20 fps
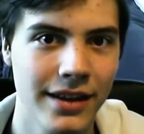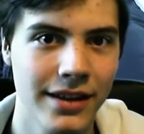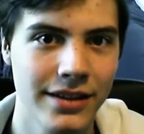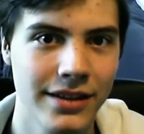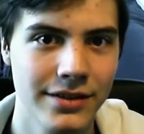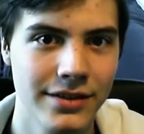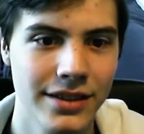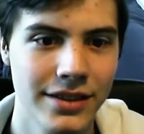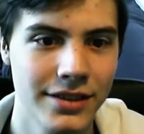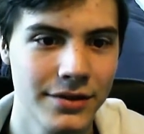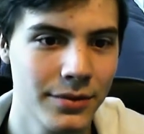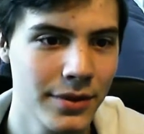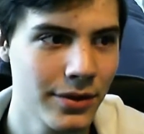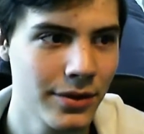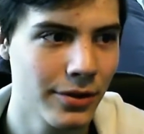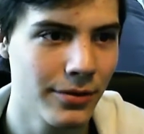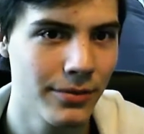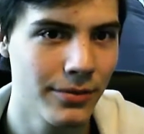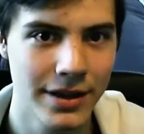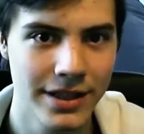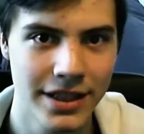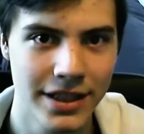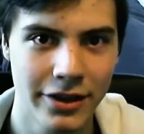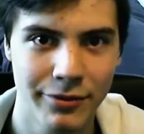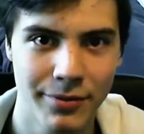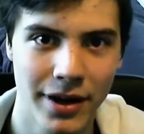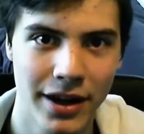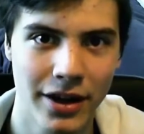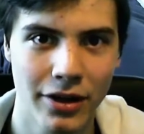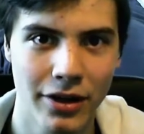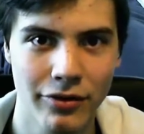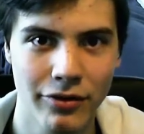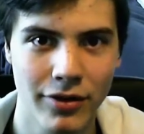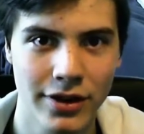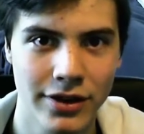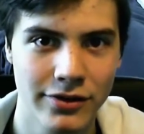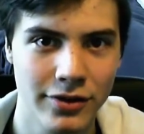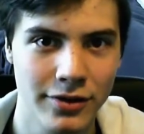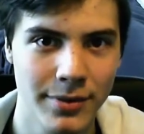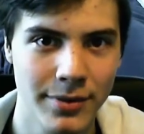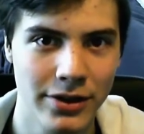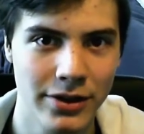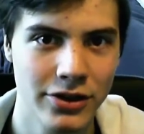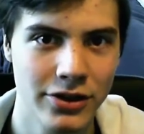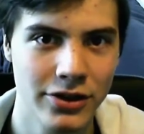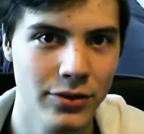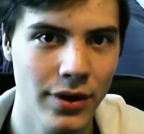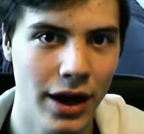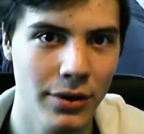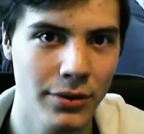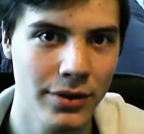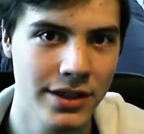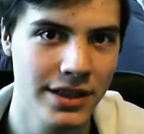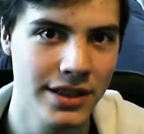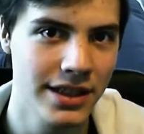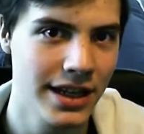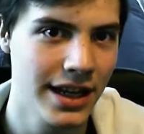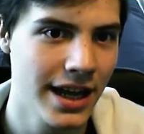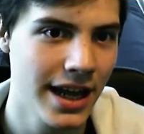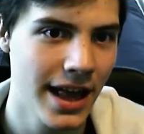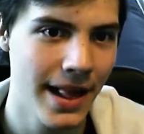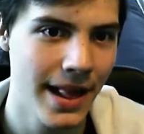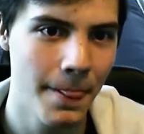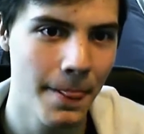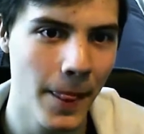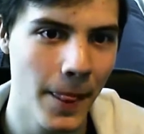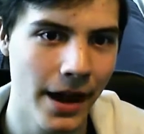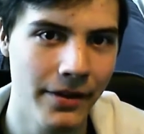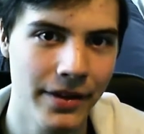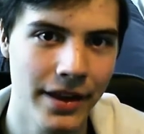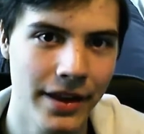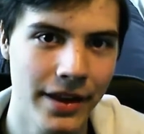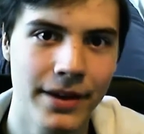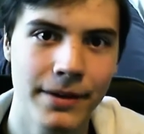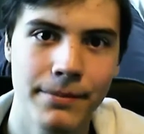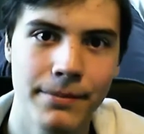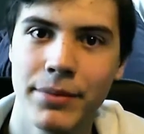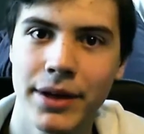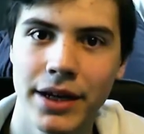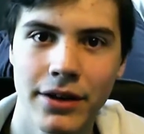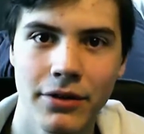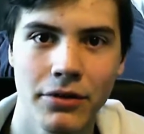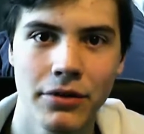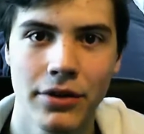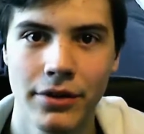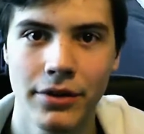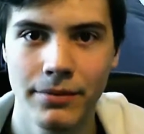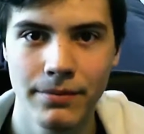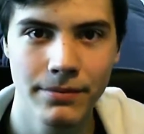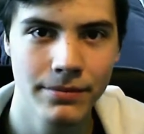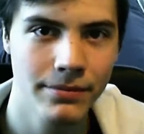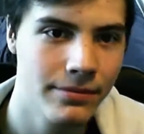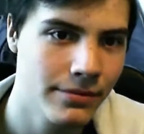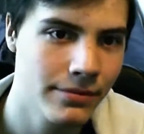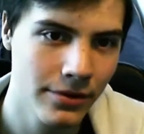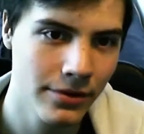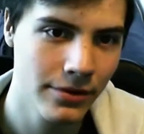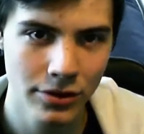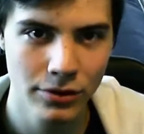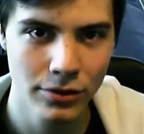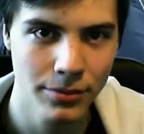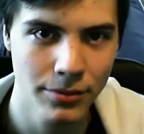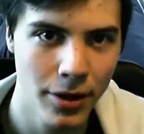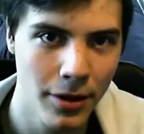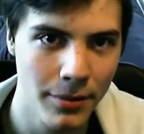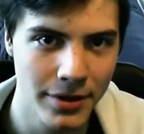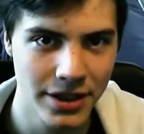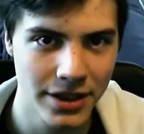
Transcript: I just record myself playing Overwatch for about 2 hours, and then I pick all the cool moments.